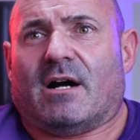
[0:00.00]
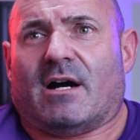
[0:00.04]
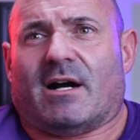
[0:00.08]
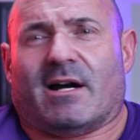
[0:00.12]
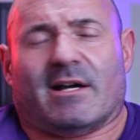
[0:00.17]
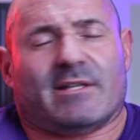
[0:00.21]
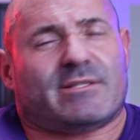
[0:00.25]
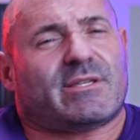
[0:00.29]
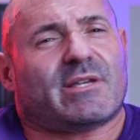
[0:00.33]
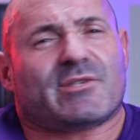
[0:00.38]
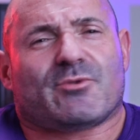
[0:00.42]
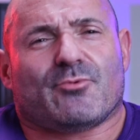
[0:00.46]

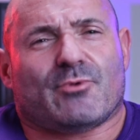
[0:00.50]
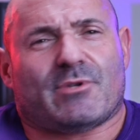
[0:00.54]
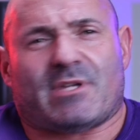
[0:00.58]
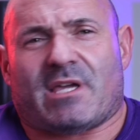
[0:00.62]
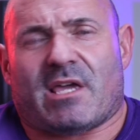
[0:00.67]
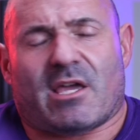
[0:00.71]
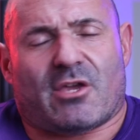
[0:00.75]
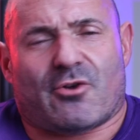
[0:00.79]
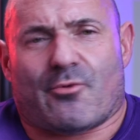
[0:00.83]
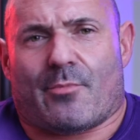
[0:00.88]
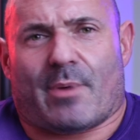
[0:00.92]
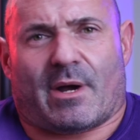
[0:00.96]
It doesn't
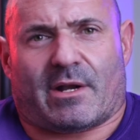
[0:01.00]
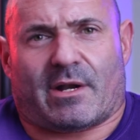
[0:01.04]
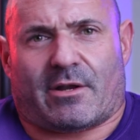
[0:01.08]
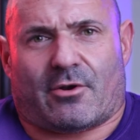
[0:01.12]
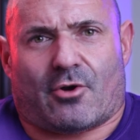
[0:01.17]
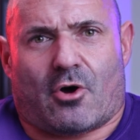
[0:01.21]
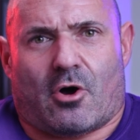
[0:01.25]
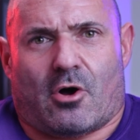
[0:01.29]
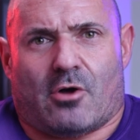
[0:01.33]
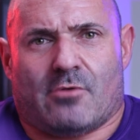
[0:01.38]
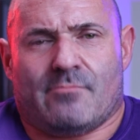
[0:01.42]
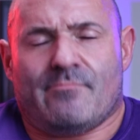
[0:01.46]
really hit your butt at
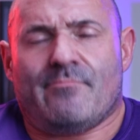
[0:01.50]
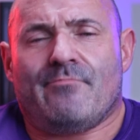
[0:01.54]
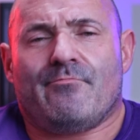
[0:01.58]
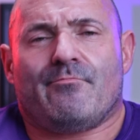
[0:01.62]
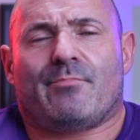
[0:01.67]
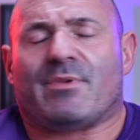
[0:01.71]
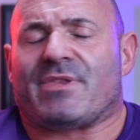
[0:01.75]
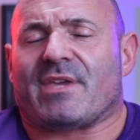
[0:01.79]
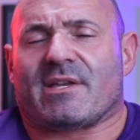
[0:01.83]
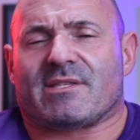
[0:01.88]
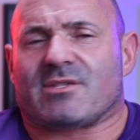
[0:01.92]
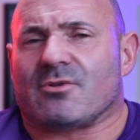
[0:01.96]
all,
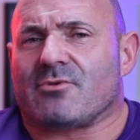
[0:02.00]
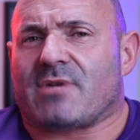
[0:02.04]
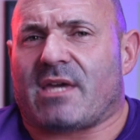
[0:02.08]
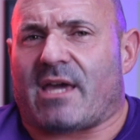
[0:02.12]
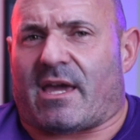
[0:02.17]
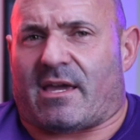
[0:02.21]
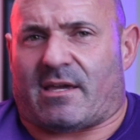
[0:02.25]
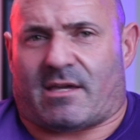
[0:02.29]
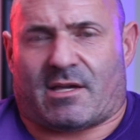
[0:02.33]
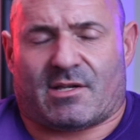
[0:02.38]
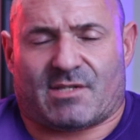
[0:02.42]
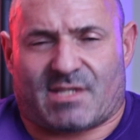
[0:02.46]
but that's
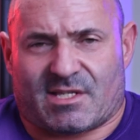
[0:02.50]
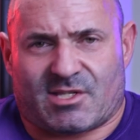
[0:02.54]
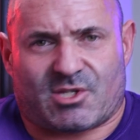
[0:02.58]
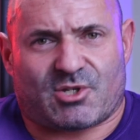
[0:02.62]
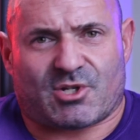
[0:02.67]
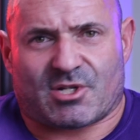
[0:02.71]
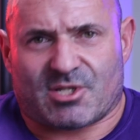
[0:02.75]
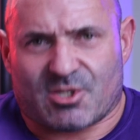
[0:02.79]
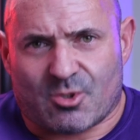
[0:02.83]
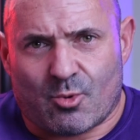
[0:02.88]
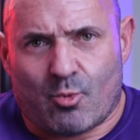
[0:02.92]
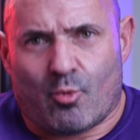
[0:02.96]
okay because it's
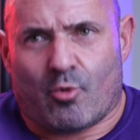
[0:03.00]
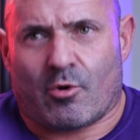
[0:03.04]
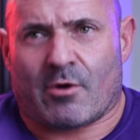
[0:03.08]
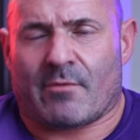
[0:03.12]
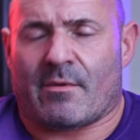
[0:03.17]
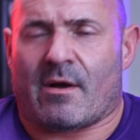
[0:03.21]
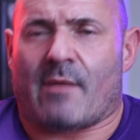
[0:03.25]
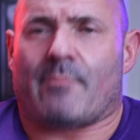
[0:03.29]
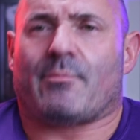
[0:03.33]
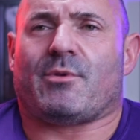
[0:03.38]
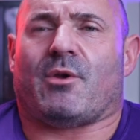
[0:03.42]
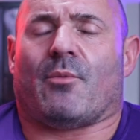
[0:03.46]
just a
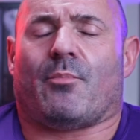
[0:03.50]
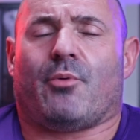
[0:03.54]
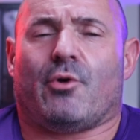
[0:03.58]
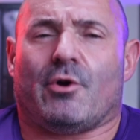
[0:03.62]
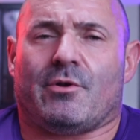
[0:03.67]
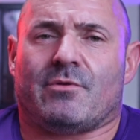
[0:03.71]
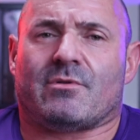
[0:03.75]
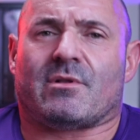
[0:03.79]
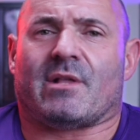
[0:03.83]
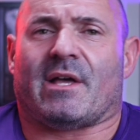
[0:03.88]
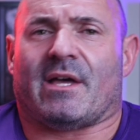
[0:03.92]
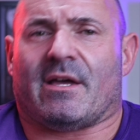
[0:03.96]
warm up. You're
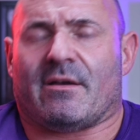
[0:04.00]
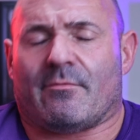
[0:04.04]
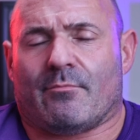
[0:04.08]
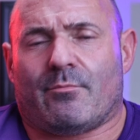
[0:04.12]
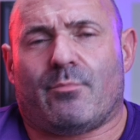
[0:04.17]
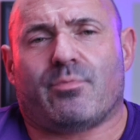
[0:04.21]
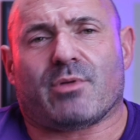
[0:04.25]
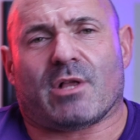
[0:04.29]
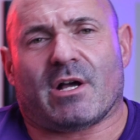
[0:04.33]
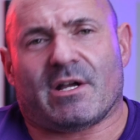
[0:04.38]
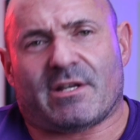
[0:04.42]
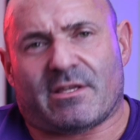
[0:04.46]
putting
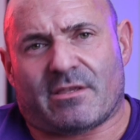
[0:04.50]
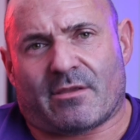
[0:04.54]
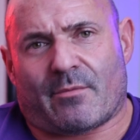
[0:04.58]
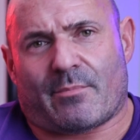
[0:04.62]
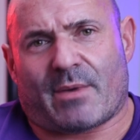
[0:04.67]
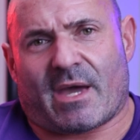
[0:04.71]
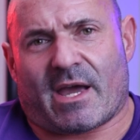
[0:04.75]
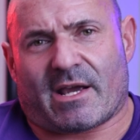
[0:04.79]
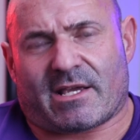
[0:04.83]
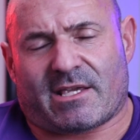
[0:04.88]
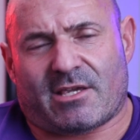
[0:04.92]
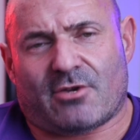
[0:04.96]
blood in the
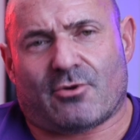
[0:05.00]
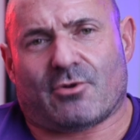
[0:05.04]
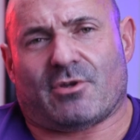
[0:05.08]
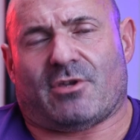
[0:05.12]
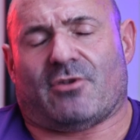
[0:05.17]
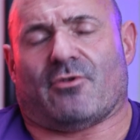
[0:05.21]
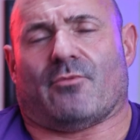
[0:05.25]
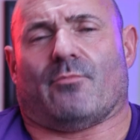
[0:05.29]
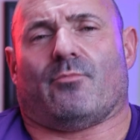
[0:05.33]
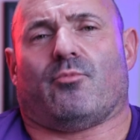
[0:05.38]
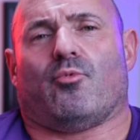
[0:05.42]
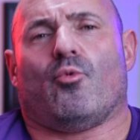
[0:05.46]
back here.
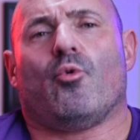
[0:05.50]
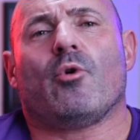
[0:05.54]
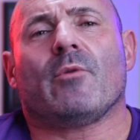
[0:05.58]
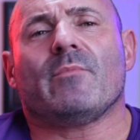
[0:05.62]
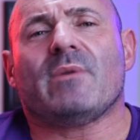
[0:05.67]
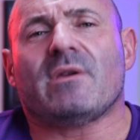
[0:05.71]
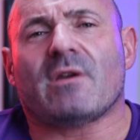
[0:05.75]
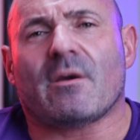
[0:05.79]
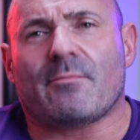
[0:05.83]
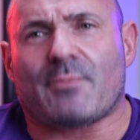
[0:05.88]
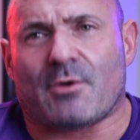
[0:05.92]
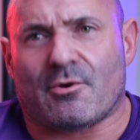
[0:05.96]
You're
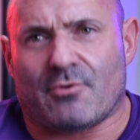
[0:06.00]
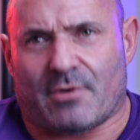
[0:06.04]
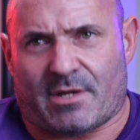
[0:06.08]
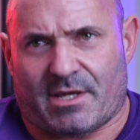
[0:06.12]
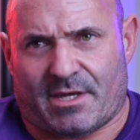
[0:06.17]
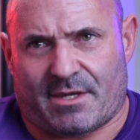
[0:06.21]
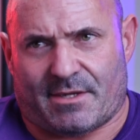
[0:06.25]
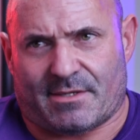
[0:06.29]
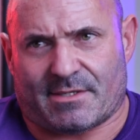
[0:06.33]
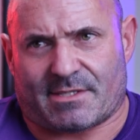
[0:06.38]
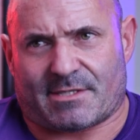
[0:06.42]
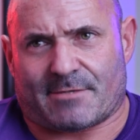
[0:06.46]
warming up your
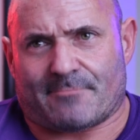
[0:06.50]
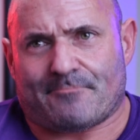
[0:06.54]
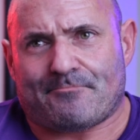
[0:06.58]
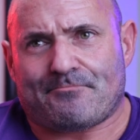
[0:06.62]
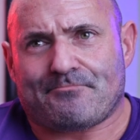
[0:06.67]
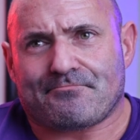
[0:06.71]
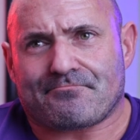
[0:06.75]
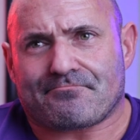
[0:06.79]
knees.